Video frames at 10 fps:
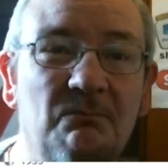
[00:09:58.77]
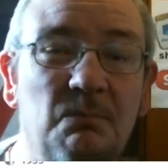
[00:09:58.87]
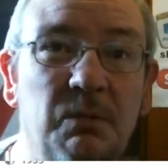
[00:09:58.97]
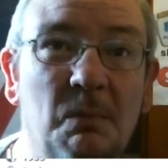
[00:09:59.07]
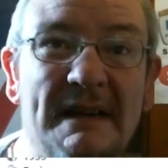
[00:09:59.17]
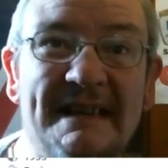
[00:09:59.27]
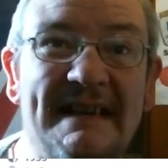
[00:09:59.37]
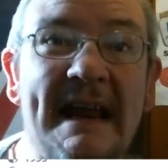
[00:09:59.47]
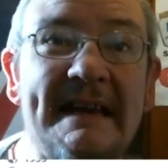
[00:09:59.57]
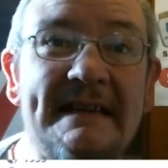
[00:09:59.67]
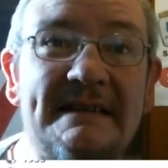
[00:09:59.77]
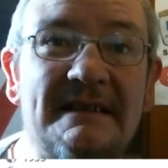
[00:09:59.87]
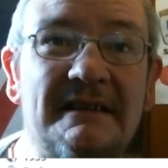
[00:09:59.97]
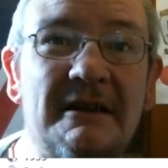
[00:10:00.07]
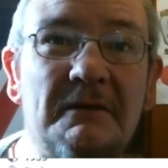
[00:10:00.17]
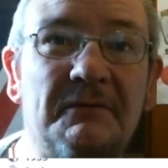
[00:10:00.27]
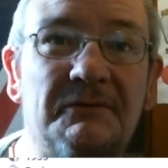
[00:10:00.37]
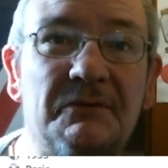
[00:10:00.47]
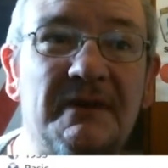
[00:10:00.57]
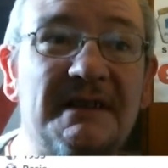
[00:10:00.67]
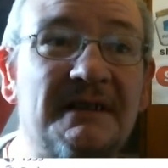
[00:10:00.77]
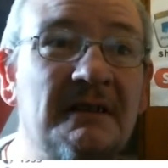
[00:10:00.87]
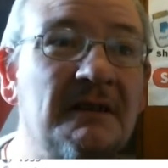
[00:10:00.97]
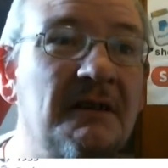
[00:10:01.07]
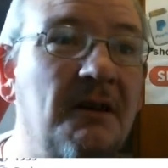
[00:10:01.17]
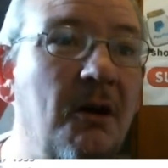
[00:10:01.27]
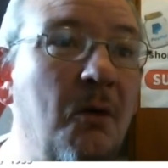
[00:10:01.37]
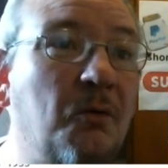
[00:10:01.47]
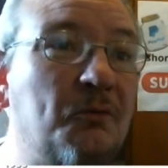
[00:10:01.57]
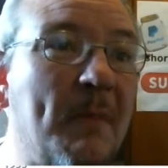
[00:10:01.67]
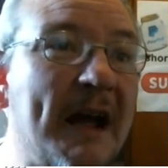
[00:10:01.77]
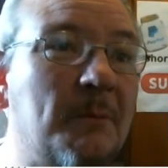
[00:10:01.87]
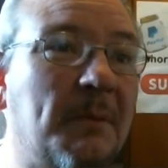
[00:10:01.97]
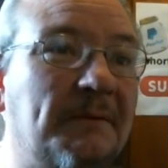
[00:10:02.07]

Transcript: probably days to go through this old map.